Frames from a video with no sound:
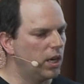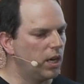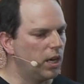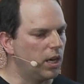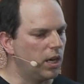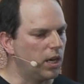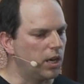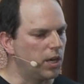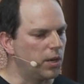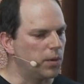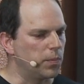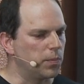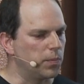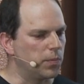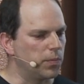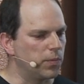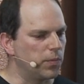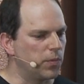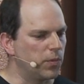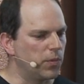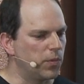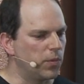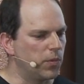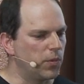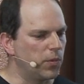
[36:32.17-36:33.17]
Um,
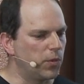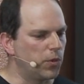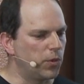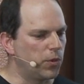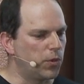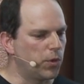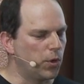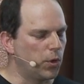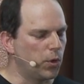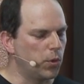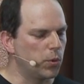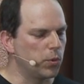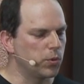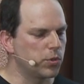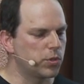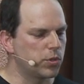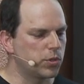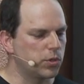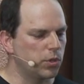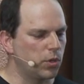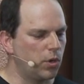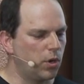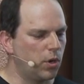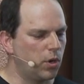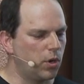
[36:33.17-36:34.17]

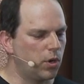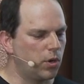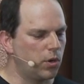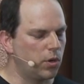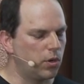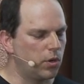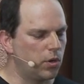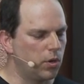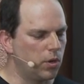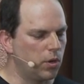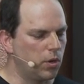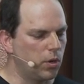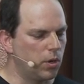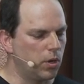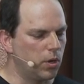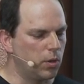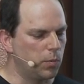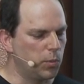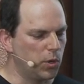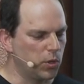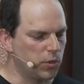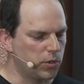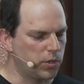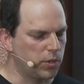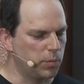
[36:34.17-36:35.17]
those are uh,
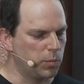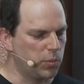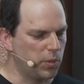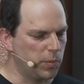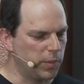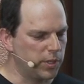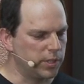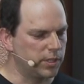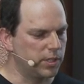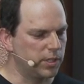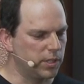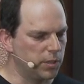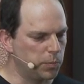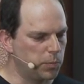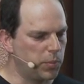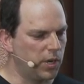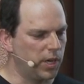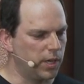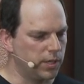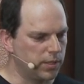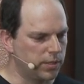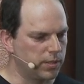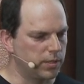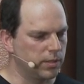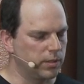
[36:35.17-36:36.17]
both implemented in
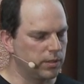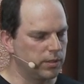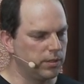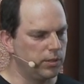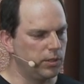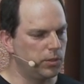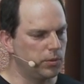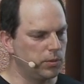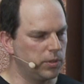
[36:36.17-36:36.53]
Python.